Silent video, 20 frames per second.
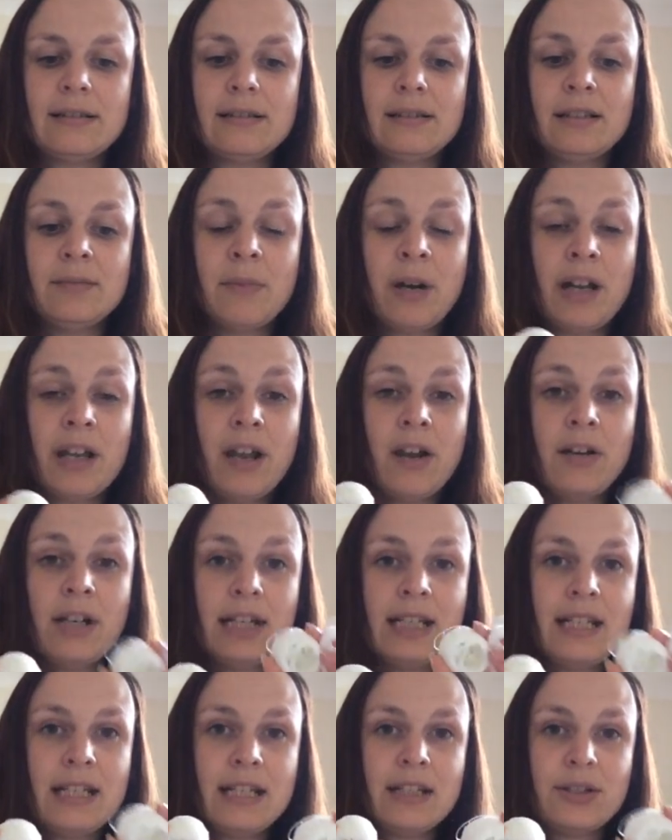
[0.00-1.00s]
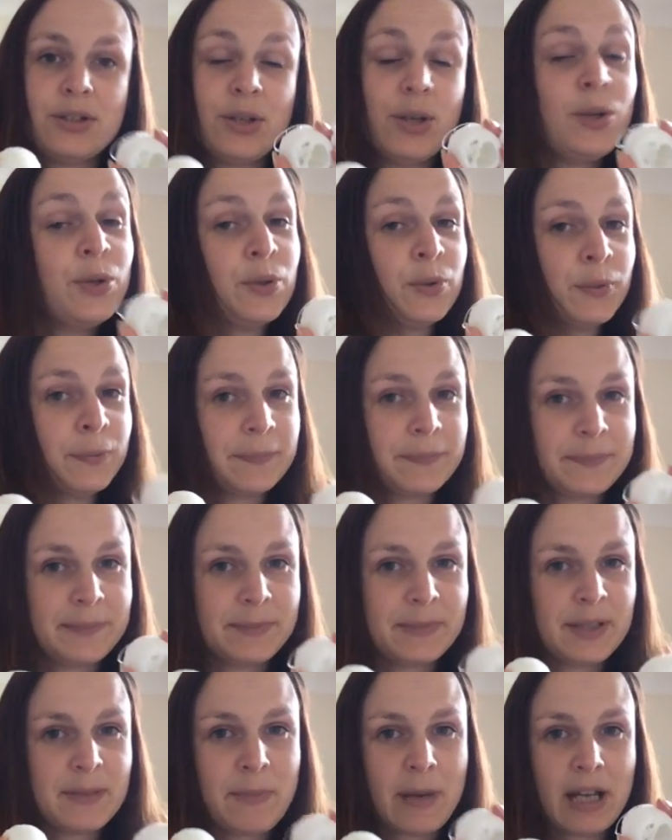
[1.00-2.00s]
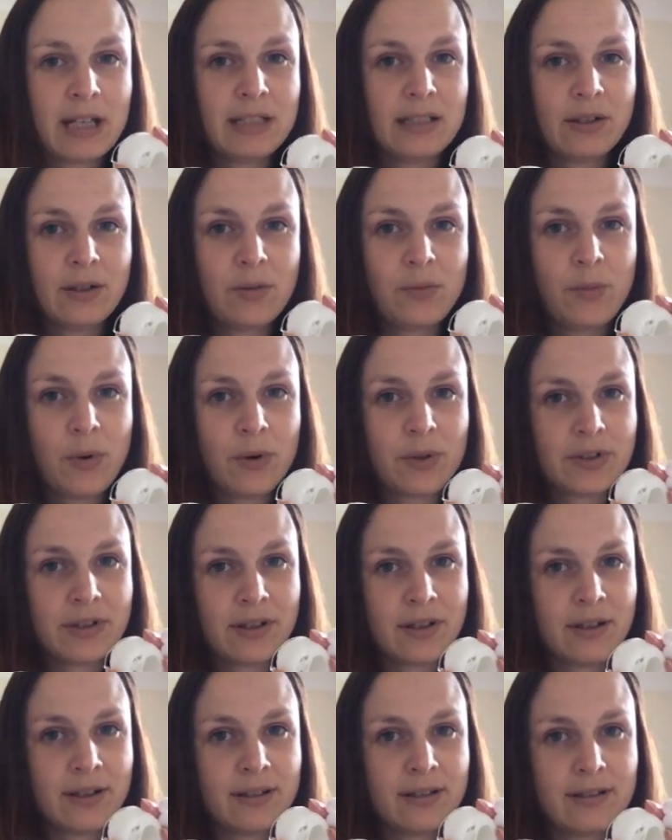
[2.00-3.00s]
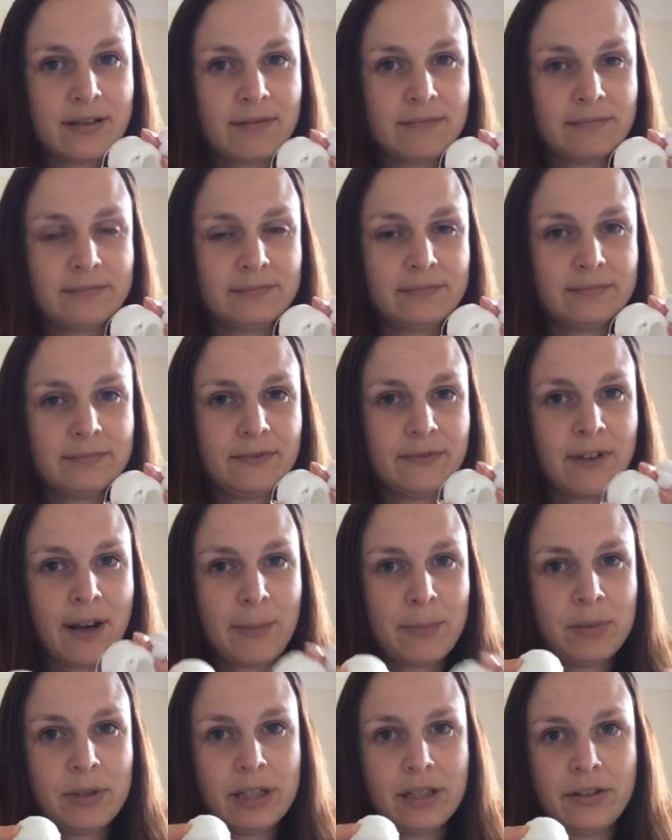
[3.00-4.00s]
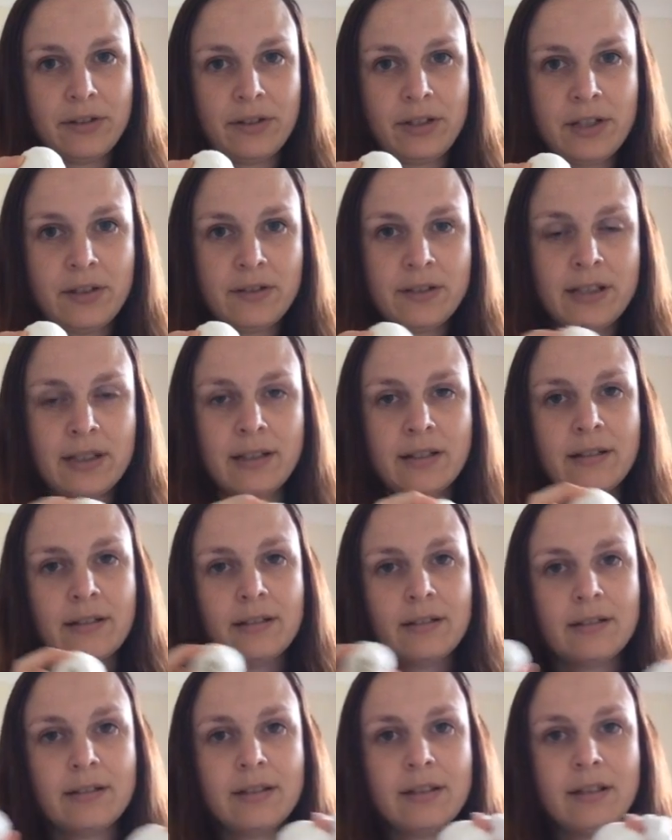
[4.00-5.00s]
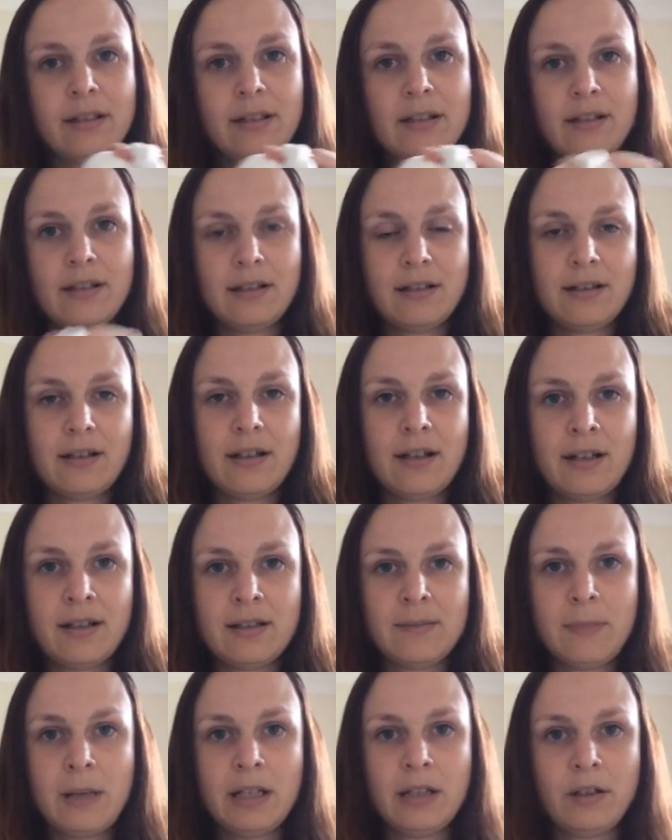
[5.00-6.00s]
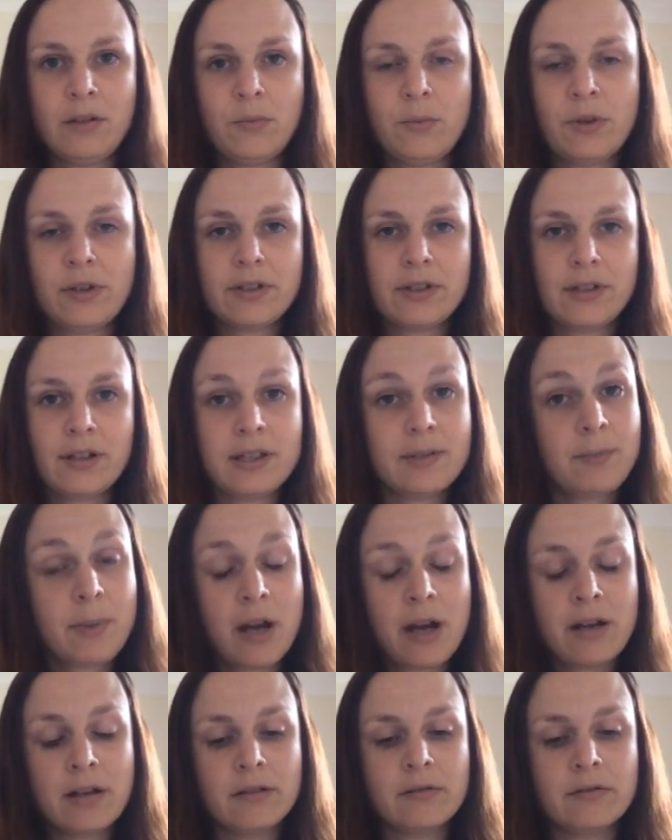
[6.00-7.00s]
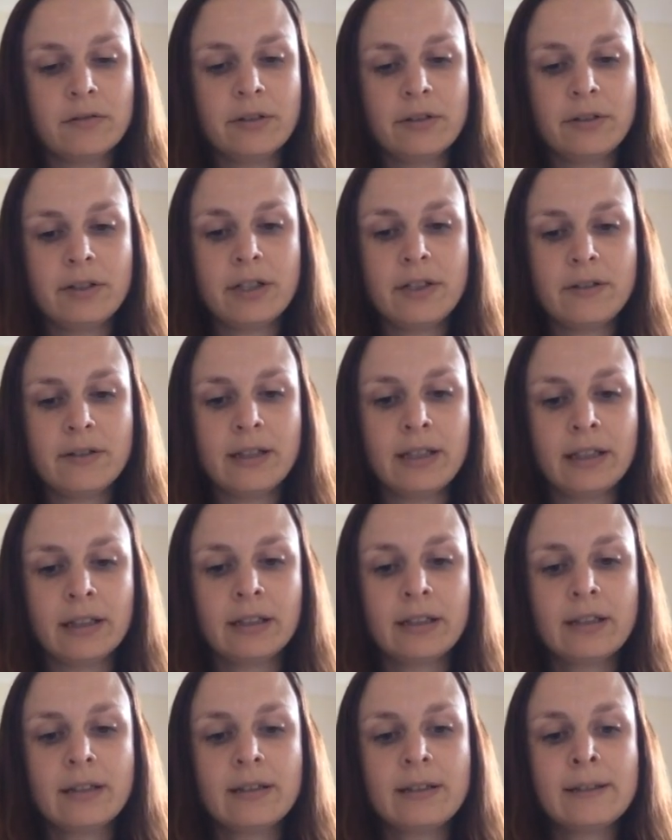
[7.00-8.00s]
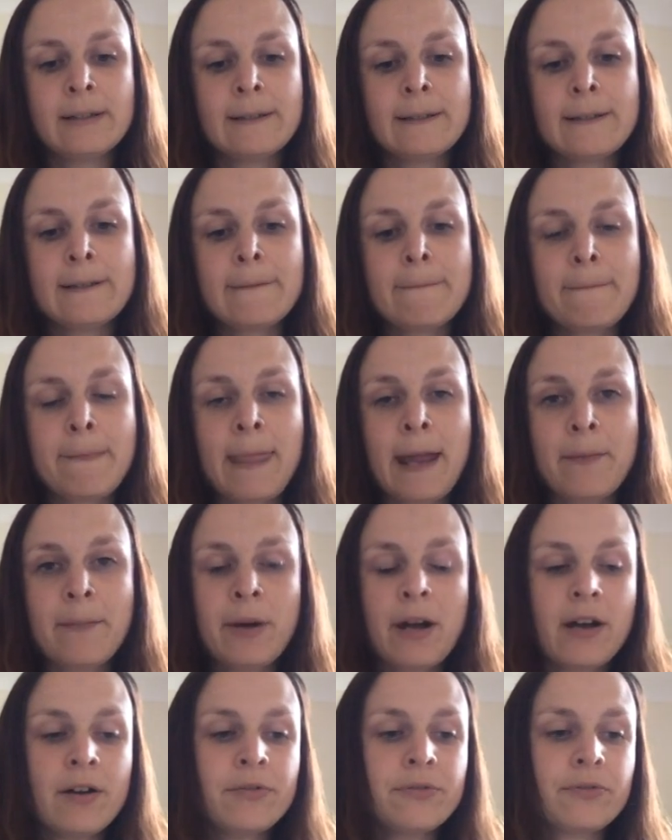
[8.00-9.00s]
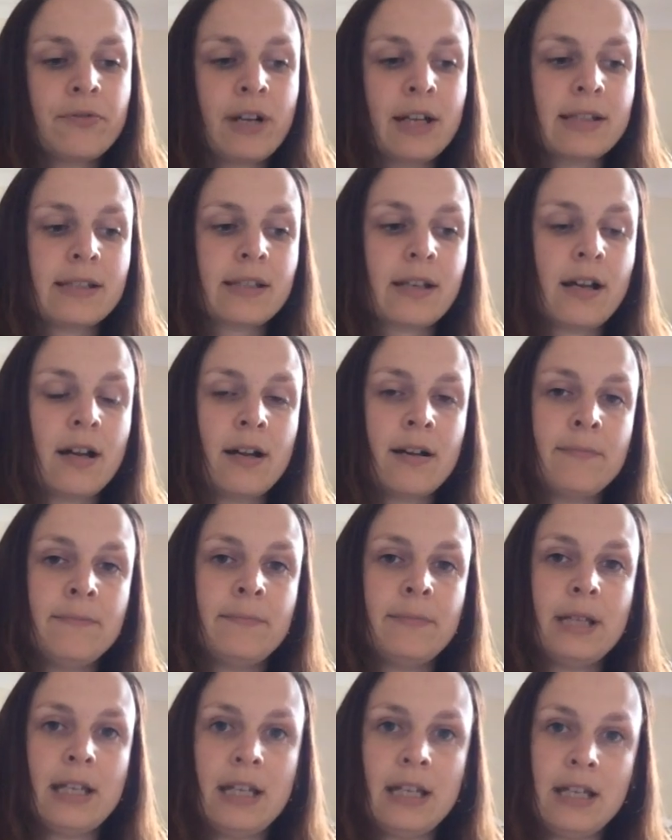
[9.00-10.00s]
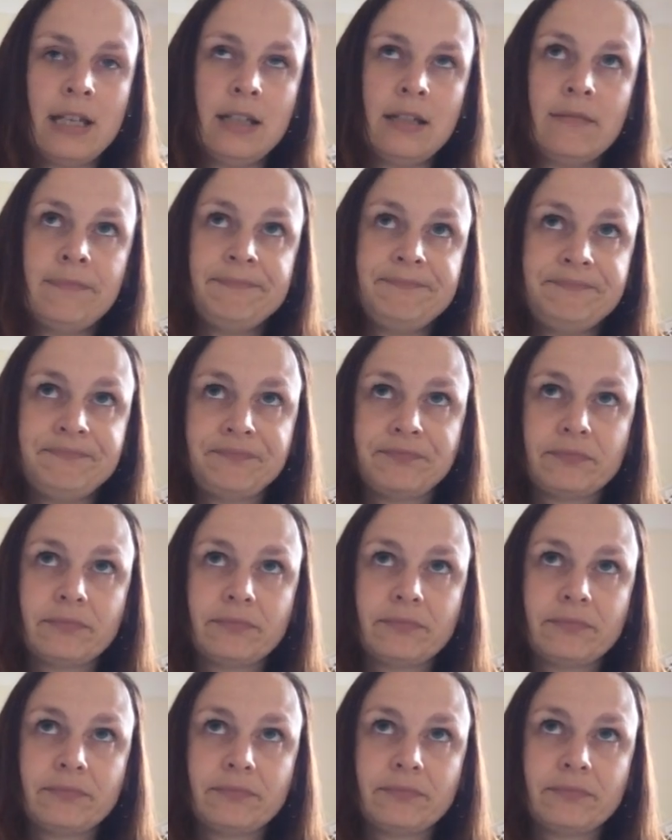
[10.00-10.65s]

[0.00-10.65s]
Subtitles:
You might only need 2, depending on what size fabric you're using and depending on what size pearl you're using. Now Perle threads come in